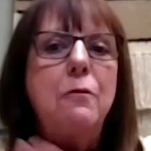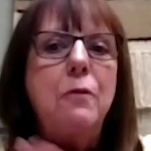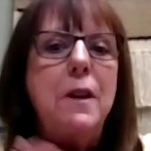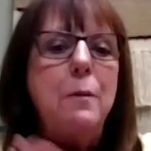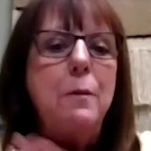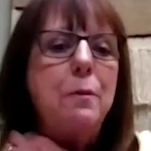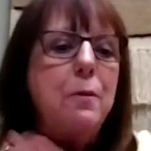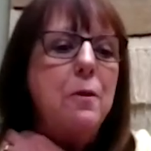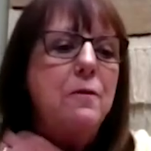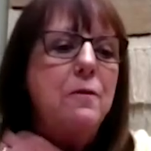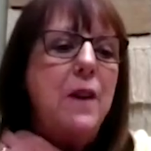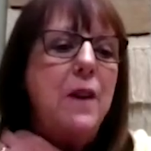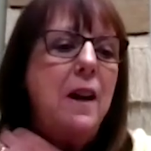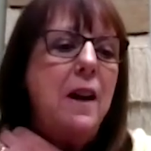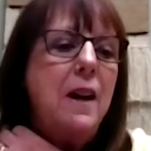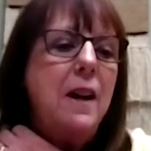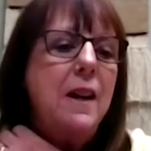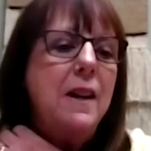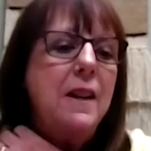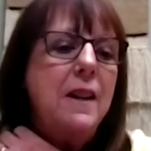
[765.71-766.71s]
We
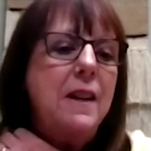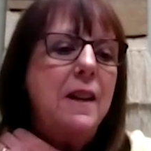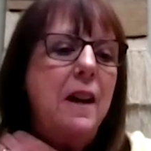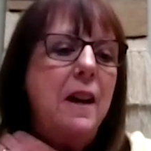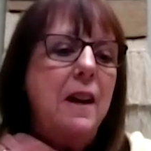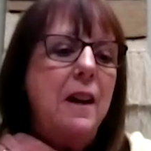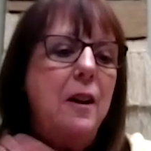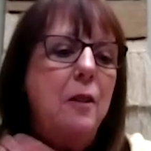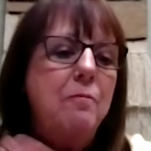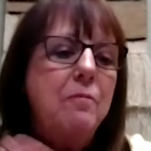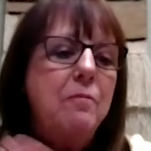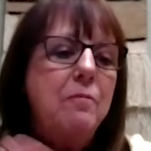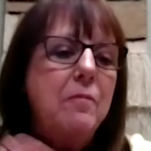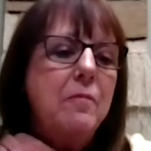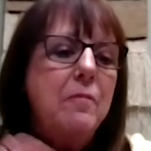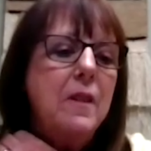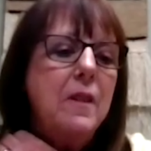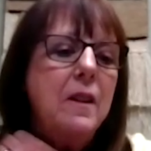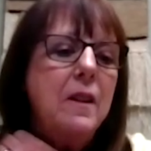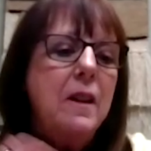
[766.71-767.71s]
provide, um,
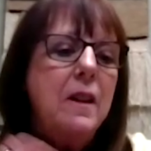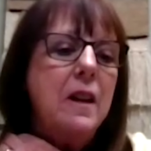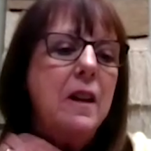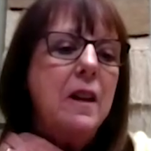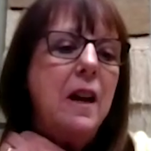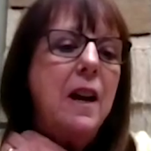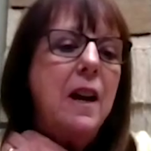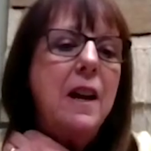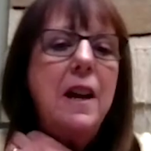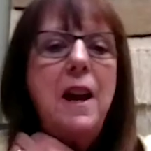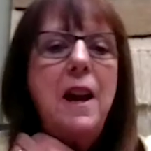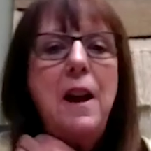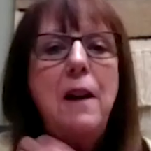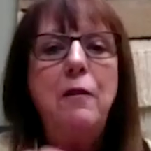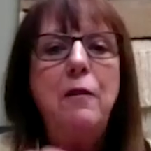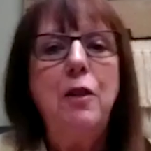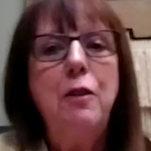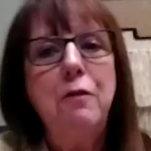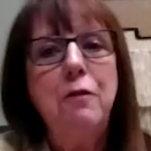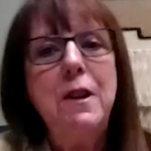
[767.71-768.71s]
I
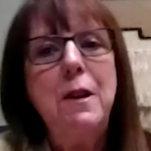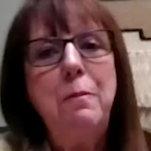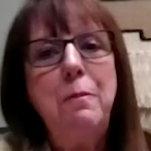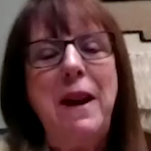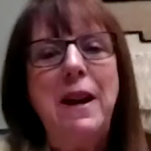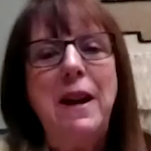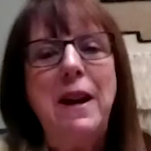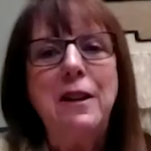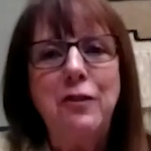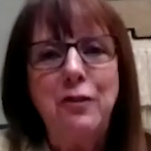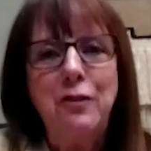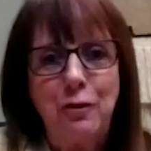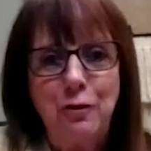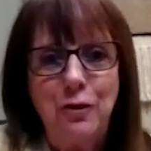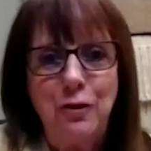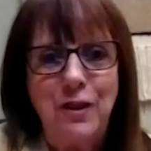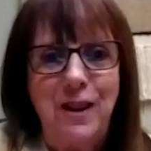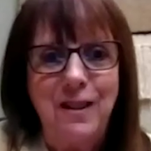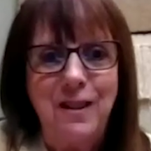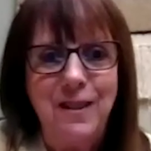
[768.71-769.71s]
have three
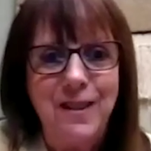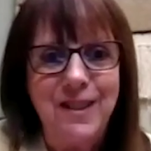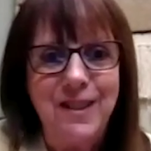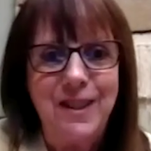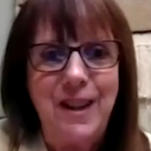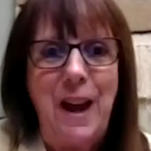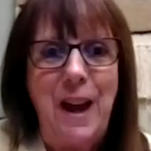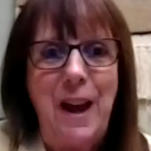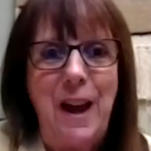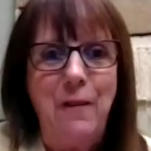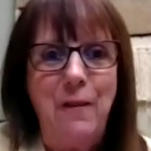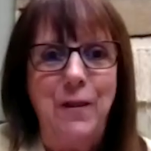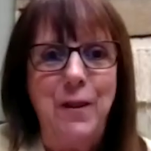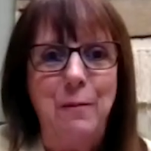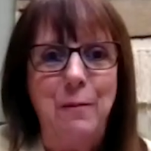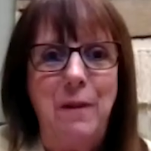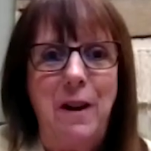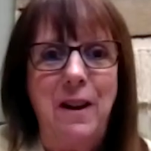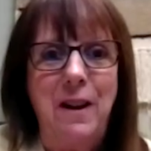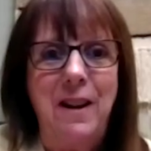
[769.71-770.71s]
pastors on staff
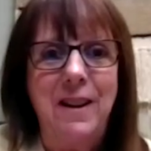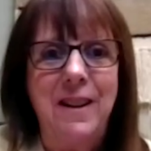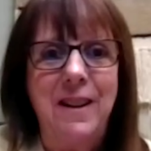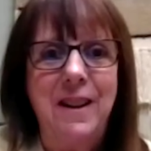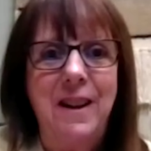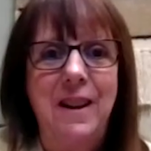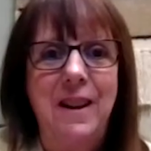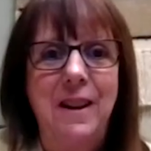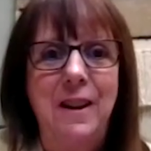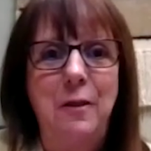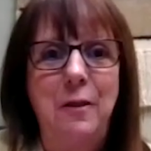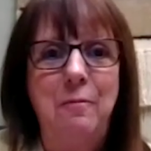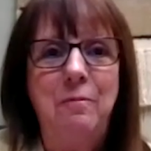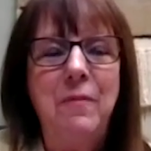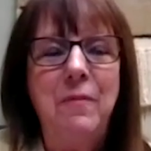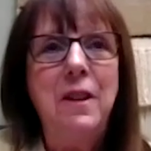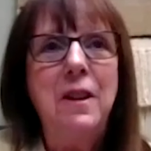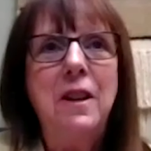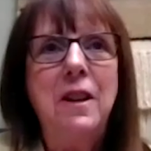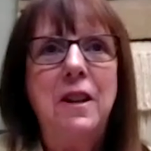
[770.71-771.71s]
in my
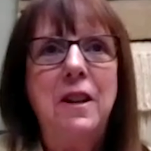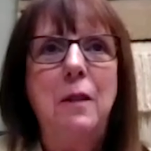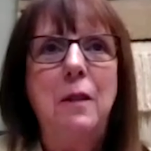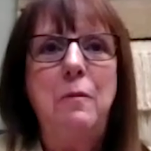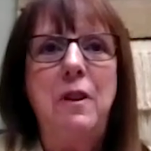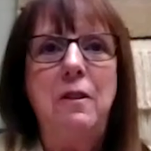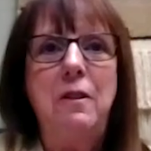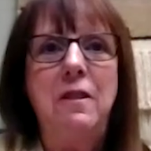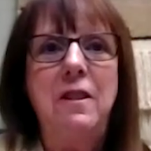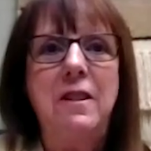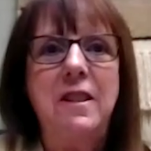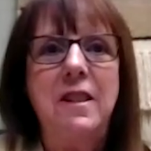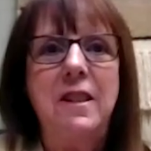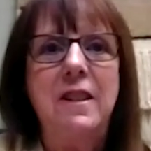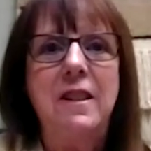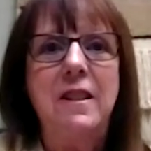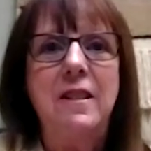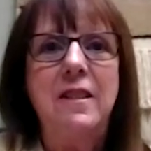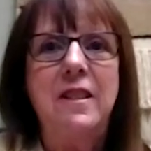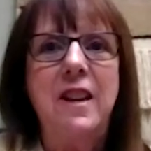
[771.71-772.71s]
um,
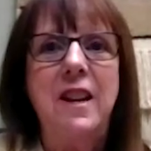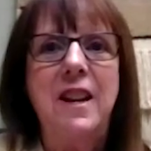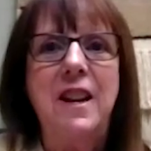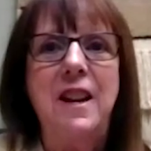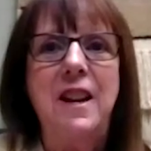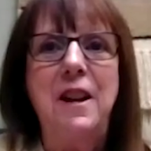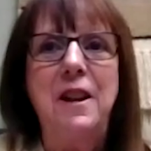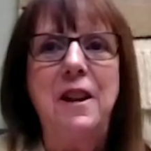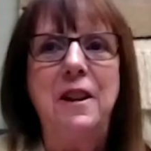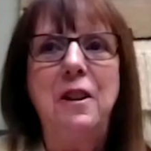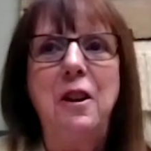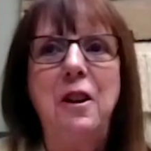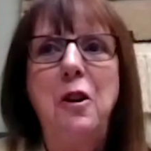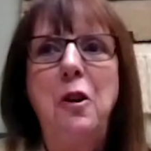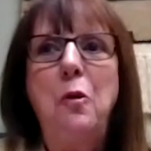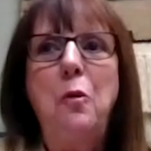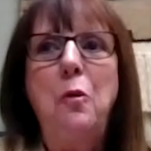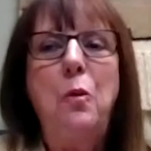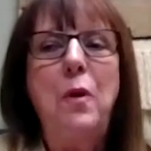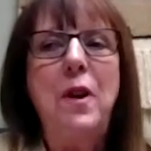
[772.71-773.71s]
communities, and
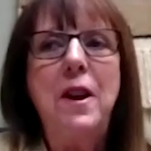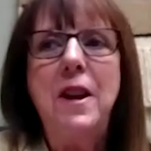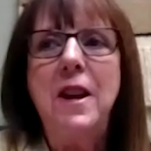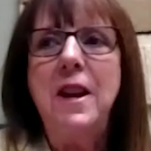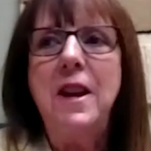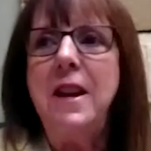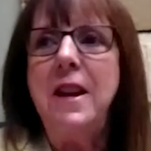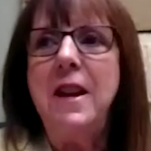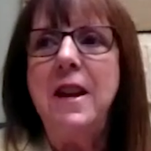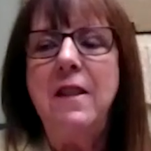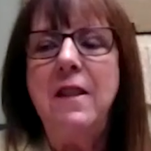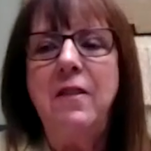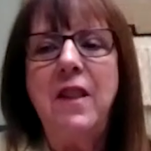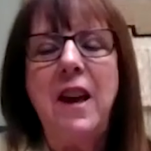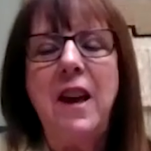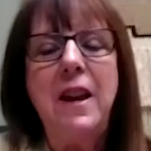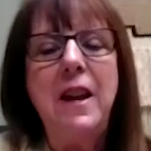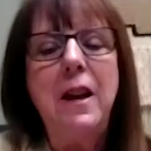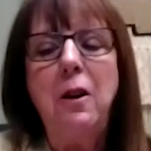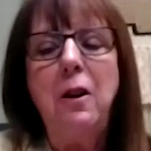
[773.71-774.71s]
we
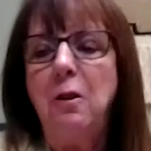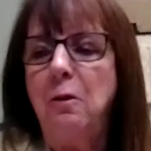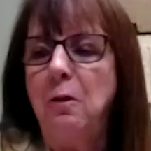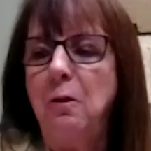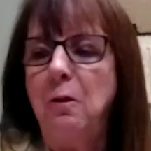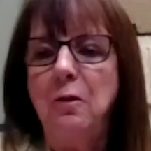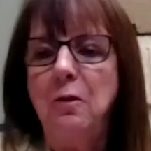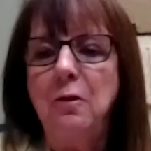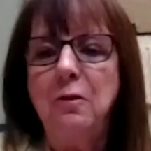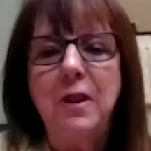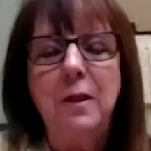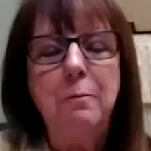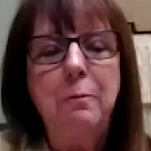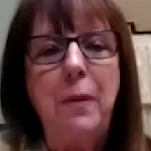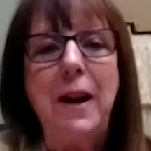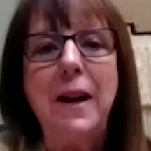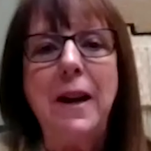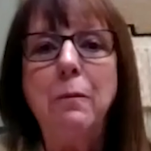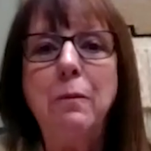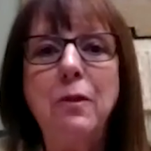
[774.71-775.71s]
they hold
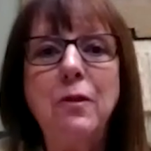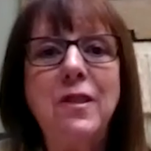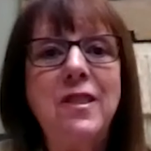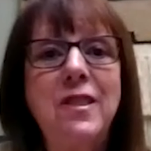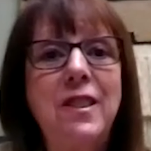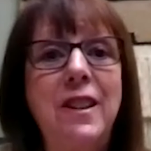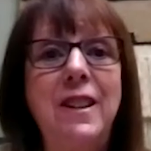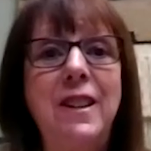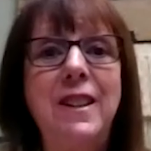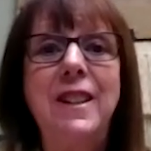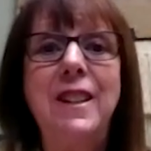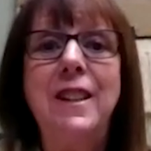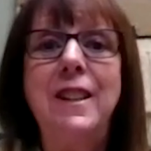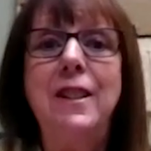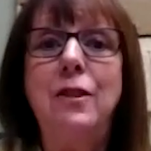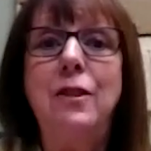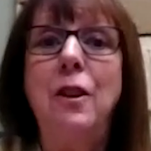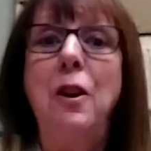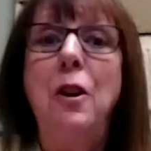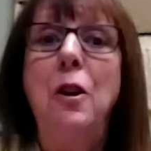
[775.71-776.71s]
Bible
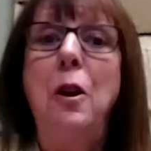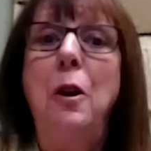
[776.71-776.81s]
studies,